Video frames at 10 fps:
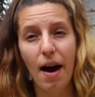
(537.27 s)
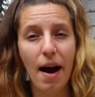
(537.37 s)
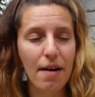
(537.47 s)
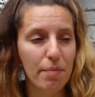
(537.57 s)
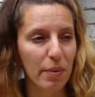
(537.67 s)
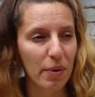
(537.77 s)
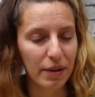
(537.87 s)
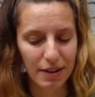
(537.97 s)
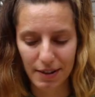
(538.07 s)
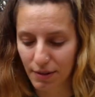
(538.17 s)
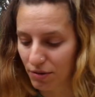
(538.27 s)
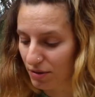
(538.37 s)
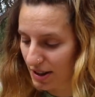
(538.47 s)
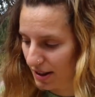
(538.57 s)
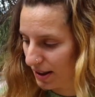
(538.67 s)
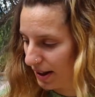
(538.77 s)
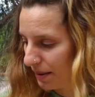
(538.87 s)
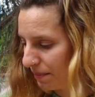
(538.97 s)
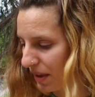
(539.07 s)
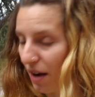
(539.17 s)
I have bought
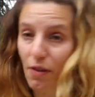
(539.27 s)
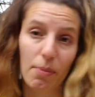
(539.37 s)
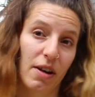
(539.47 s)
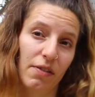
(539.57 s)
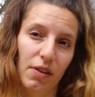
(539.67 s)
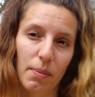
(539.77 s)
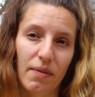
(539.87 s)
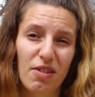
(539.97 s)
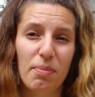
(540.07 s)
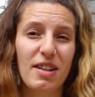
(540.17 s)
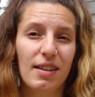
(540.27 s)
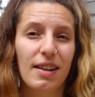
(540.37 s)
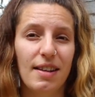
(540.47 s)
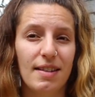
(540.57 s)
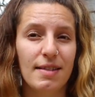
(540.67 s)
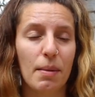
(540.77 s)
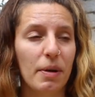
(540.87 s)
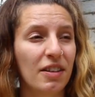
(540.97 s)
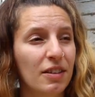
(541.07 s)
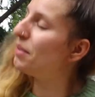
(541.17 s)
recently over the past few months, basically this
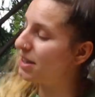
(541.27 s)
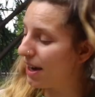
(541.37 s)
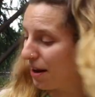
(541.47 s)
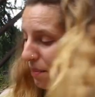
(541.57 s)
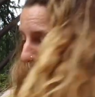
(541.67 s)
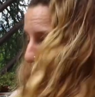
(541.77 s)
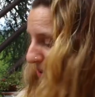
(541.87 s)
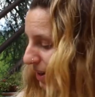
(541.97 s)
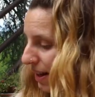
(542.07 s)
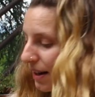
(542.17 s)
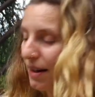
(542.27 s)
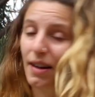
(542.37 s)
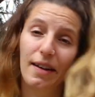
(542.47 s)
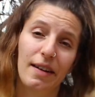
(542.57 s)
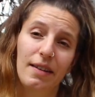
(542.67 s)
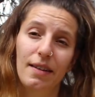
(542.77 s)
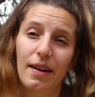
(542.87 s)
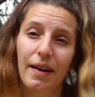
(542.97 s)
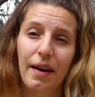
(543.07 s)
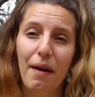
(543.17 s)
summer. But yeah, hope you enjoyed that. And
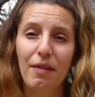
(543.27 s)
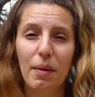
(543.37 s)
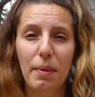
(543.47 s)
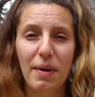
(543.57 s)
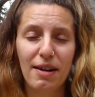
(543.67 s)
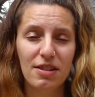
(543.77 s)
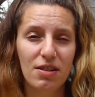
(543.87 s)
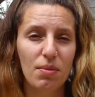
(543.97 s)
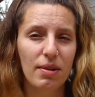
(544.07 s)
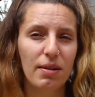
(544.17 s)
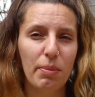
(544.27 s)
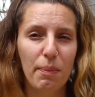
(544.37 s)
uh, hopefully I'll be back soon with a